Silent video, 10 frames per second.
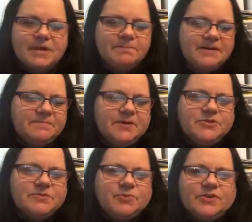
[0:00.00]
But
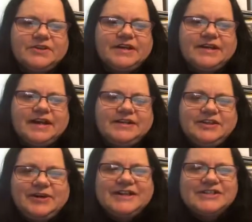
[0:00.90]
most importantly,
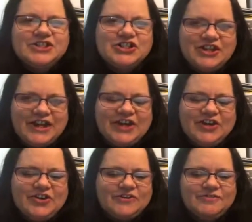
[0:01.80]
I get to
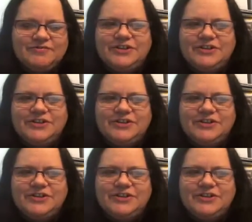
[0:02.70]
share,